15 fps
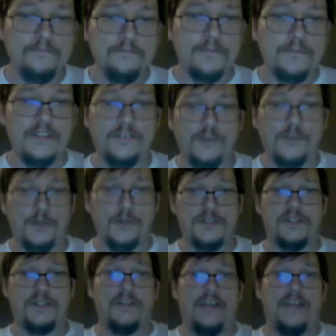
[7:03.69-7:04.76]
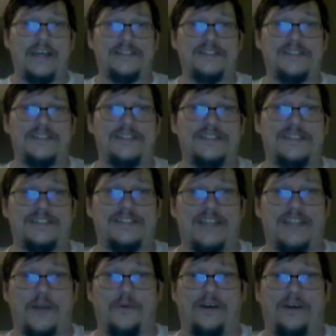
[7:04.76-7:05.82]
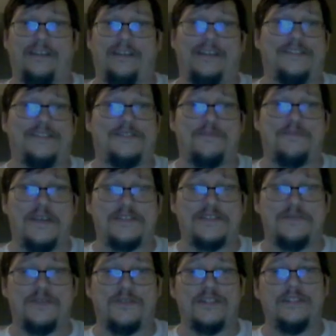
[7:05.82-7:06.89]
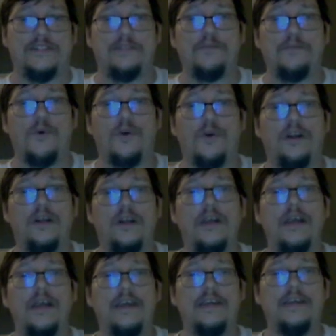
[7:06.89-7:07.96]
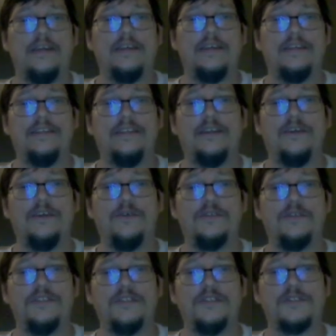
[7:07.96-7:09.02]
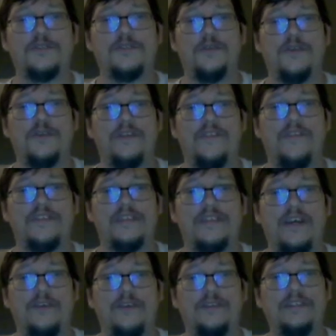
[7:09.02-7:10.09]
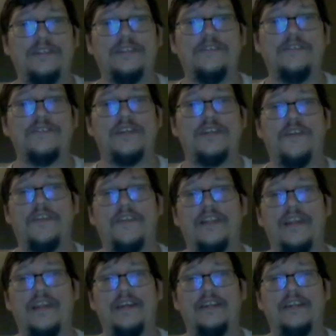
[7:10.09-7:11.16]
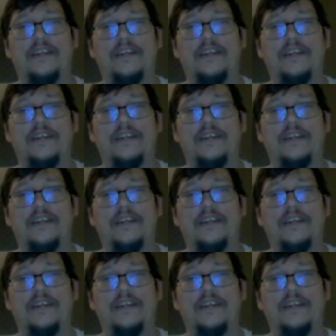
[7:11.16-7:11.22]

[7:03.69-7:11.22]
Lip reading: And of course, that is just like, well, that just makes them want to dig more. And they go into the story of this guy who lives on the land.